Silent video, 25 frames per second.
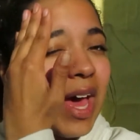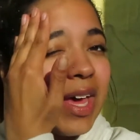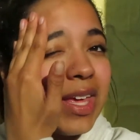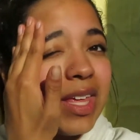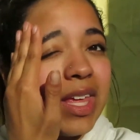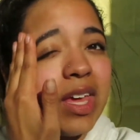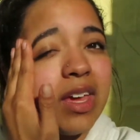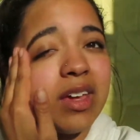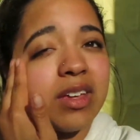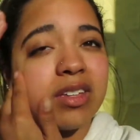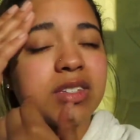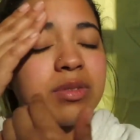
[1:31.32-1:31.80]
I
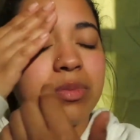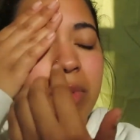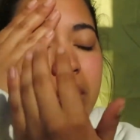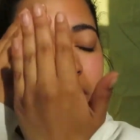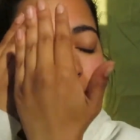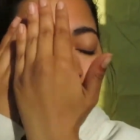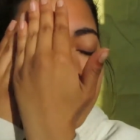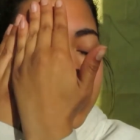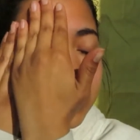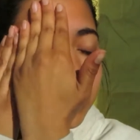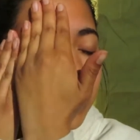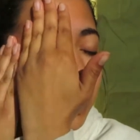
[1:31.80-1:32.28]
can't
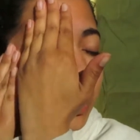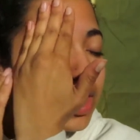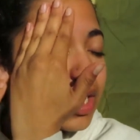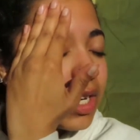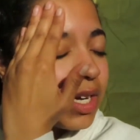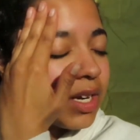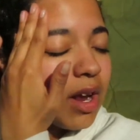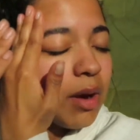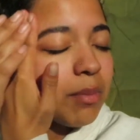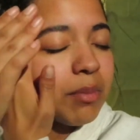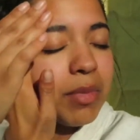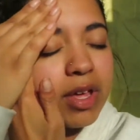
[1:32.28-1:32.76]
smell it once I get
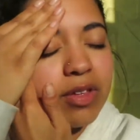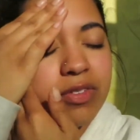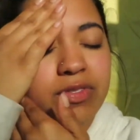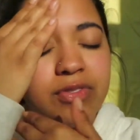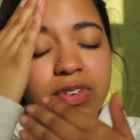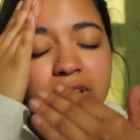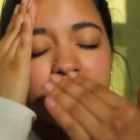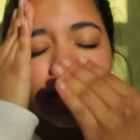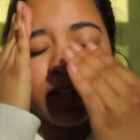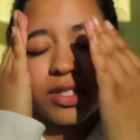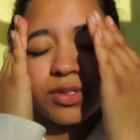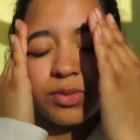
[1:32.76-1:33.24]
it on my
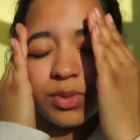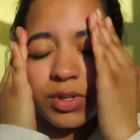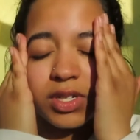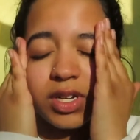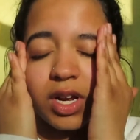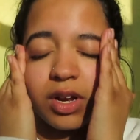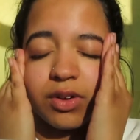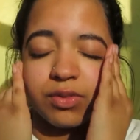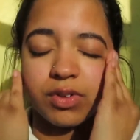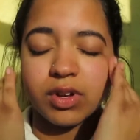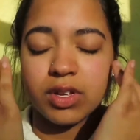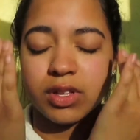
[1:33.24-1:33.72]
face, which
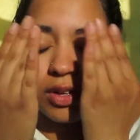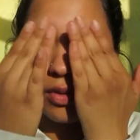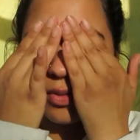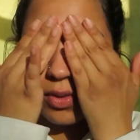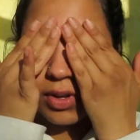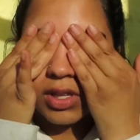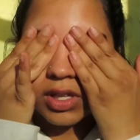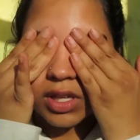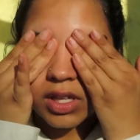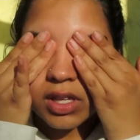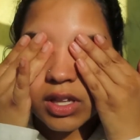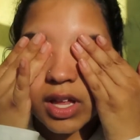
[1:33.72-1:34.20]
I
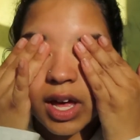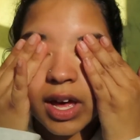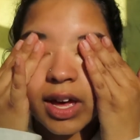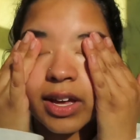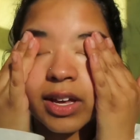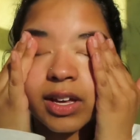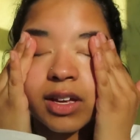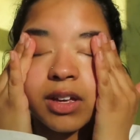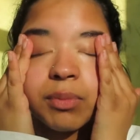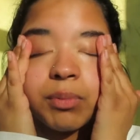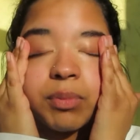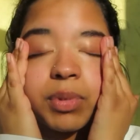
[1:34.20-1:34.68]
really
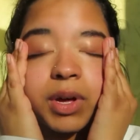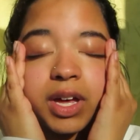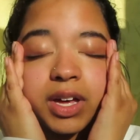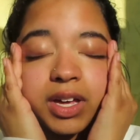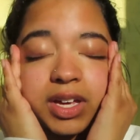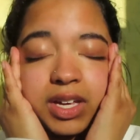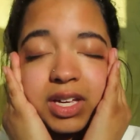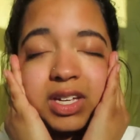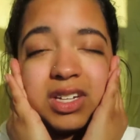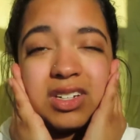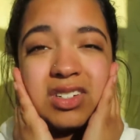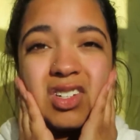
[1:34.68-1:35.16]
like.
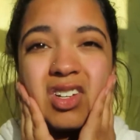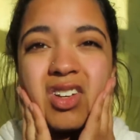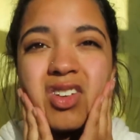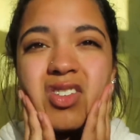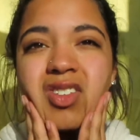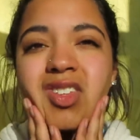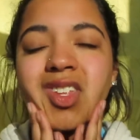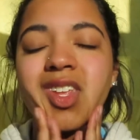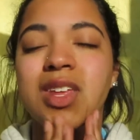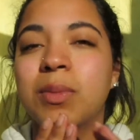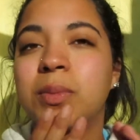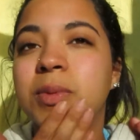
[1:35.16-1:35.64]
But it
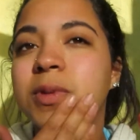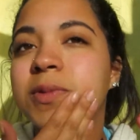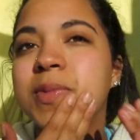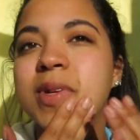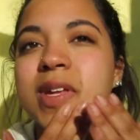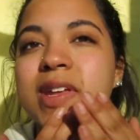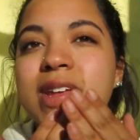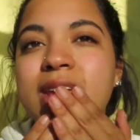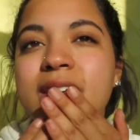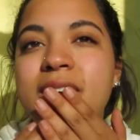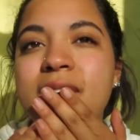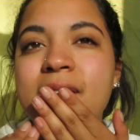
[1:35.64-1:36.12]
just keeps
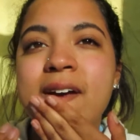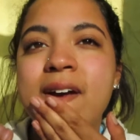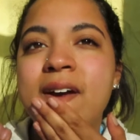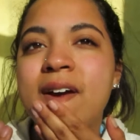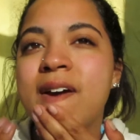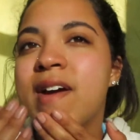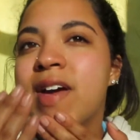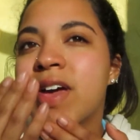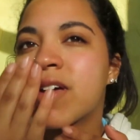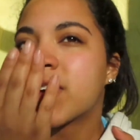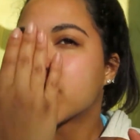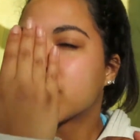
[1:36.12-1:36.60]
me
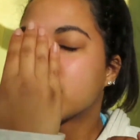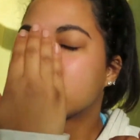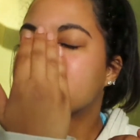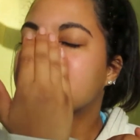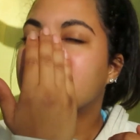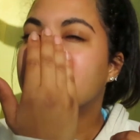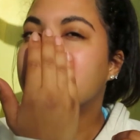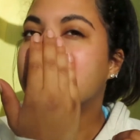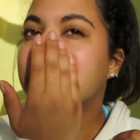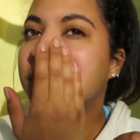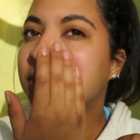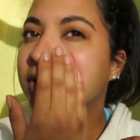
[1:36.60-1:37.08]

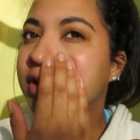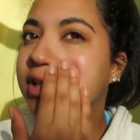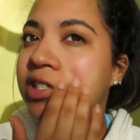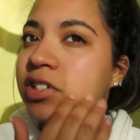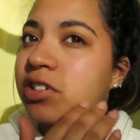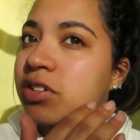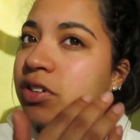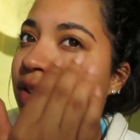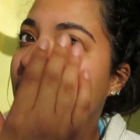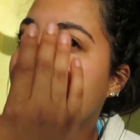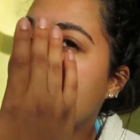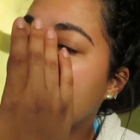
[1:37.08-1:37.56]
so
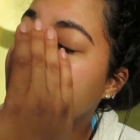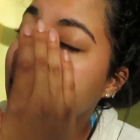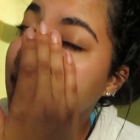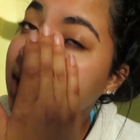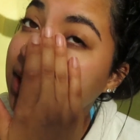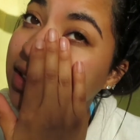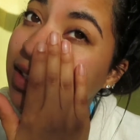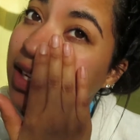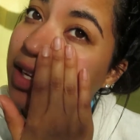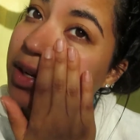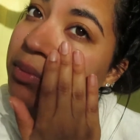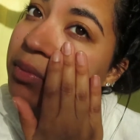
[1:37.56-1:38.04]

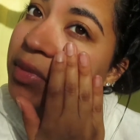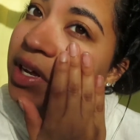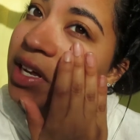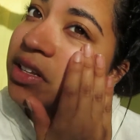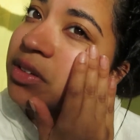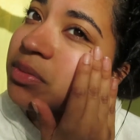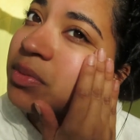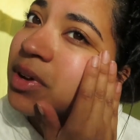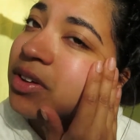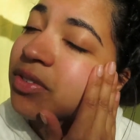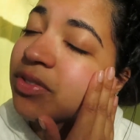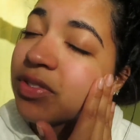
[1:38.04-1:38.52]
moisturized and
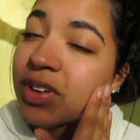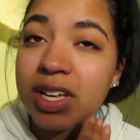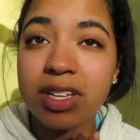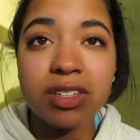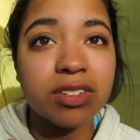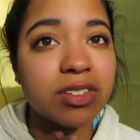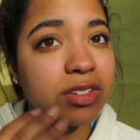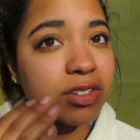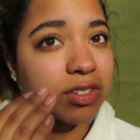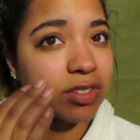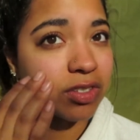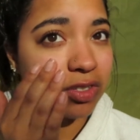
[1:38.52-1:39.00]
makes my
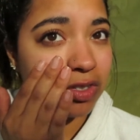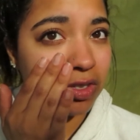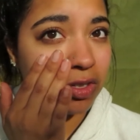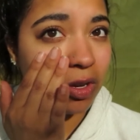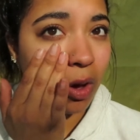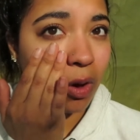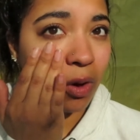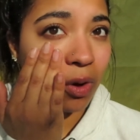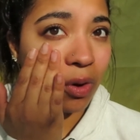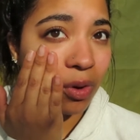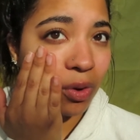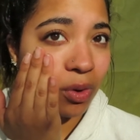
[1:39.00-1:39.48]
face look
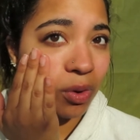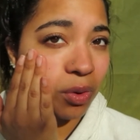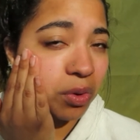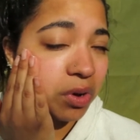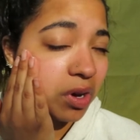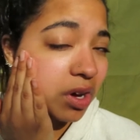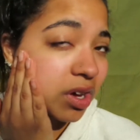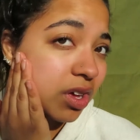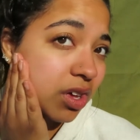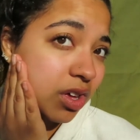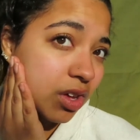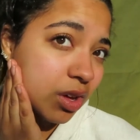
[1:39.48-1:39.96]

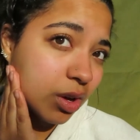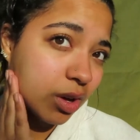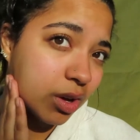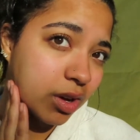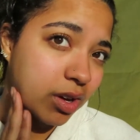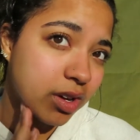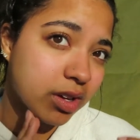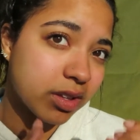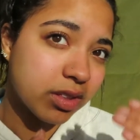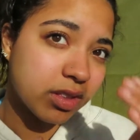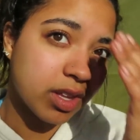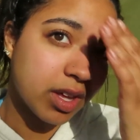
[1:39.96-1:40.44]
so
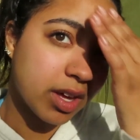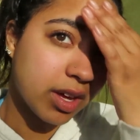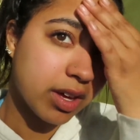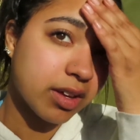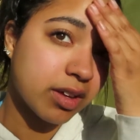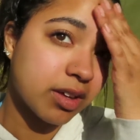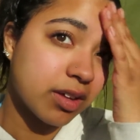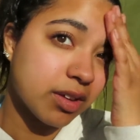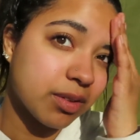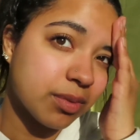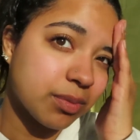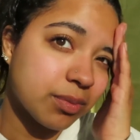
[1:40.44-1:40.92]
good.
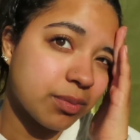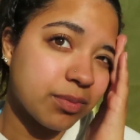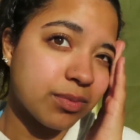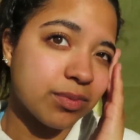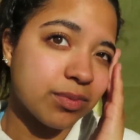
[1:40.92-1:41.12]
Like,